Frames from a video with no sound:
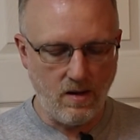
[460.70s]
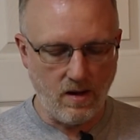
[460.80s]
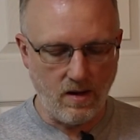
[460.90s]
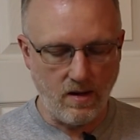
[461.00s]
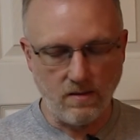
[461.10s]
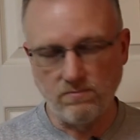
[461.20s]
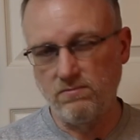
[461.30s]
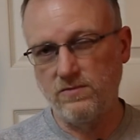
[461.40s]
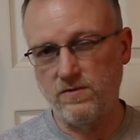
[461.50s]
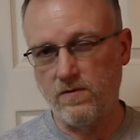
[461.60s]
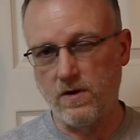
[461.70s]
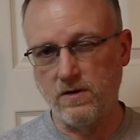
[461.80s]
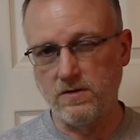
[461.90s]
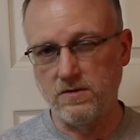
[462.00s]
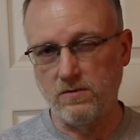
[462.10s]
uh, as
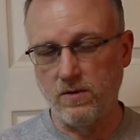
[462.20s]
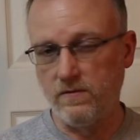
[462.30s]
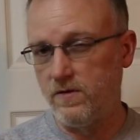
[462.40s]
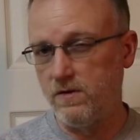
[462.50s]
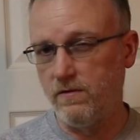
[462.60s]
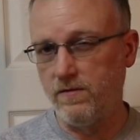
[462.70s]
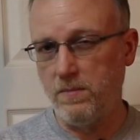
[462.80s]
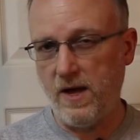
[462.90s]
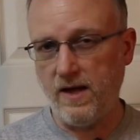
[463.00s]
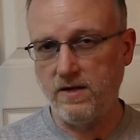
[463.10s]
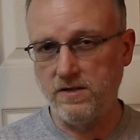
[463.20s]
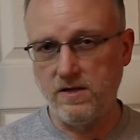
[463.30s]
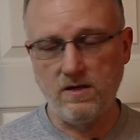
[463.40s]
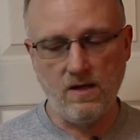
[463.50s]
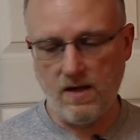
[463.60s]
far as a review of the
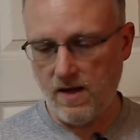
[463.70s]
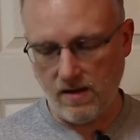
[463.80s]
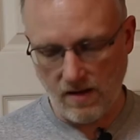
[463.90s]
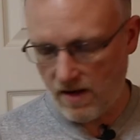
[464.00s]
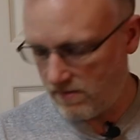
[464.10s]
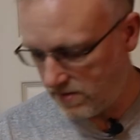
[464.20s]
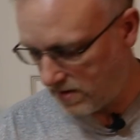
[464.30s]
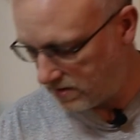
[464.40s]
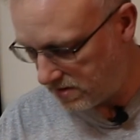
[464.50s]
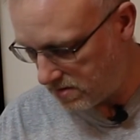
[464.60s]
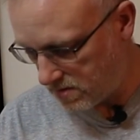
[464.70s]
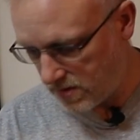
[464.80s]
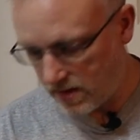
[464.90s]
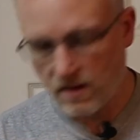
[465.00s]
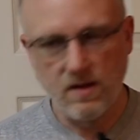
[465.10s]
packaging, hey, everything seemed to
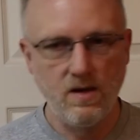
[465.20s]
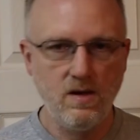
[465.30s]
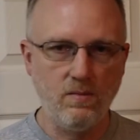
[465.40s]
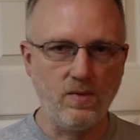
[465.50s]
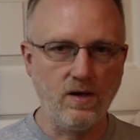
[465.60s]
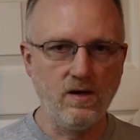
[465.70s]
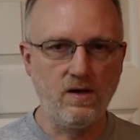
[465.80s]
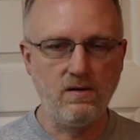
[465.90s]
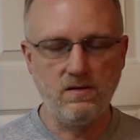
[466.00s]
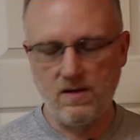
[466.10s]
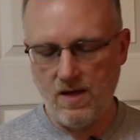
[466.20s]
be be good.